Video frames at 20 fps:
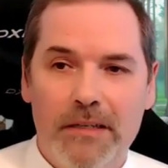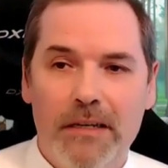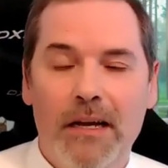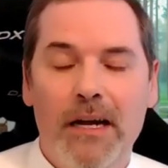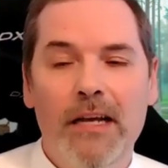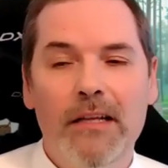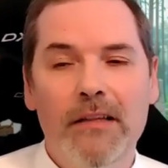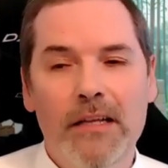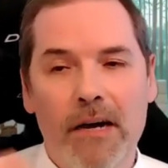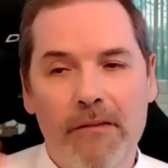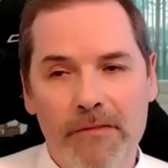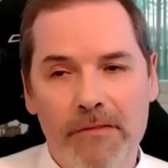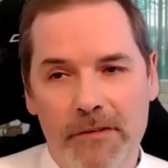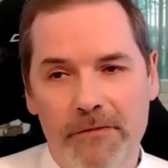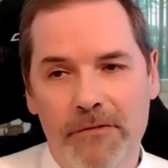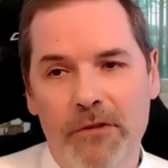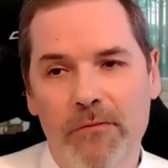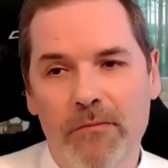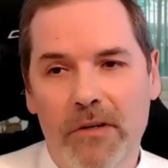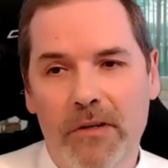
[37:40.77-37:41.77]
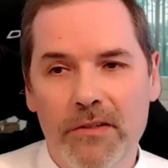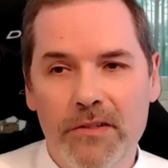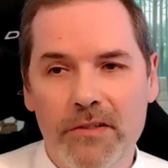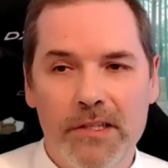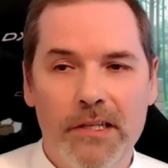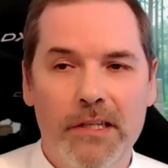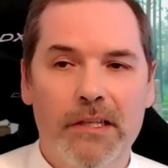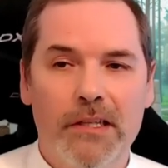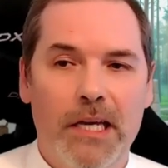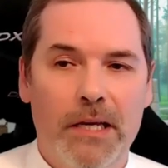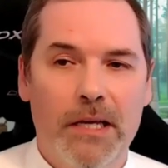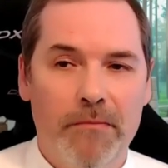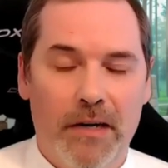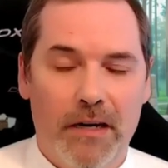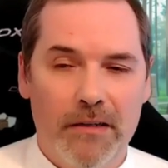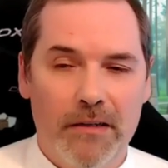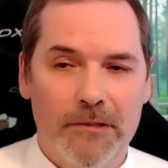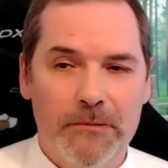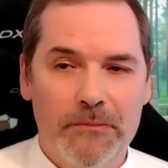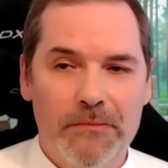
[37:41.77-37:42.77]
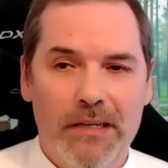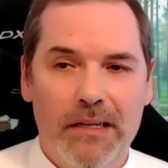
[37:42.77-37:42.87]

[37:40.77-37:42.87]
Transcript: And after a few months, it came back.